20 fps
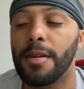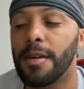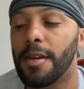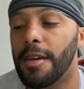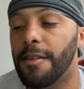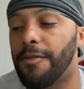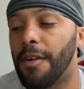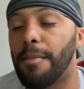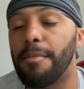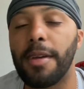
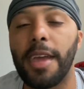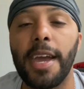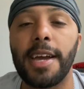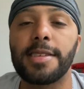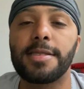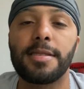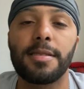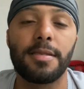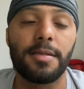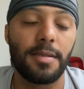if I'm
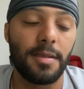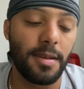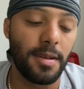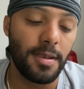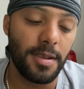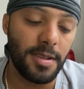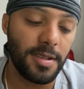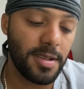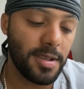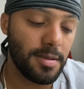guessing,
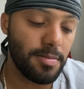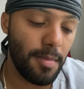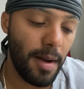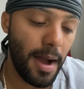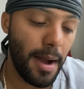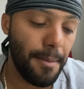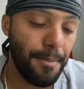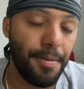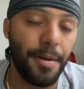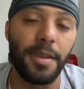and this is
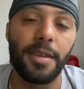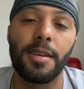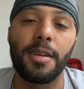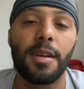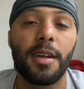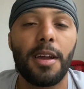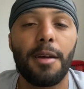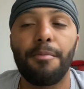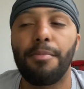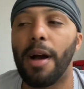my
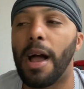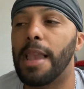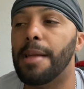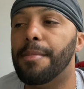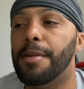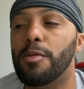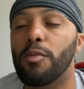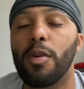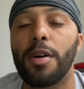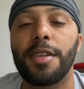opinion, probably
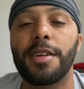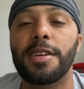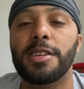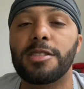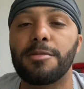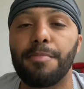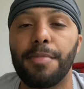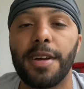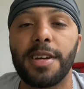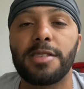been one of
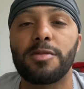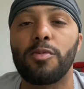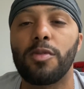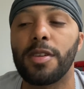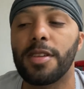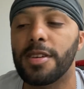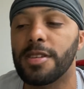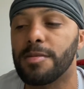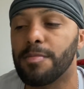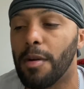his best, one
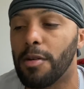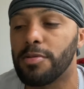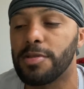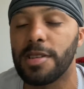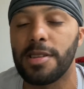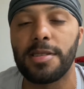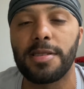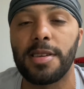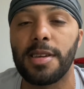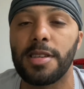of his most
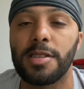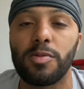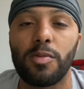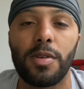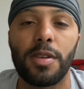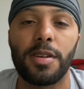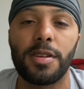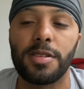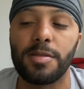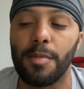intense,
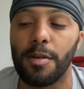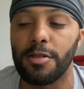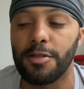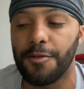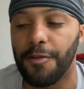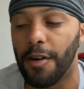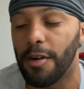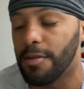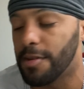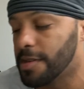one of his most
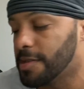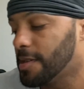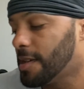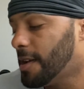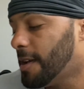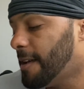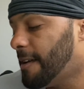focused.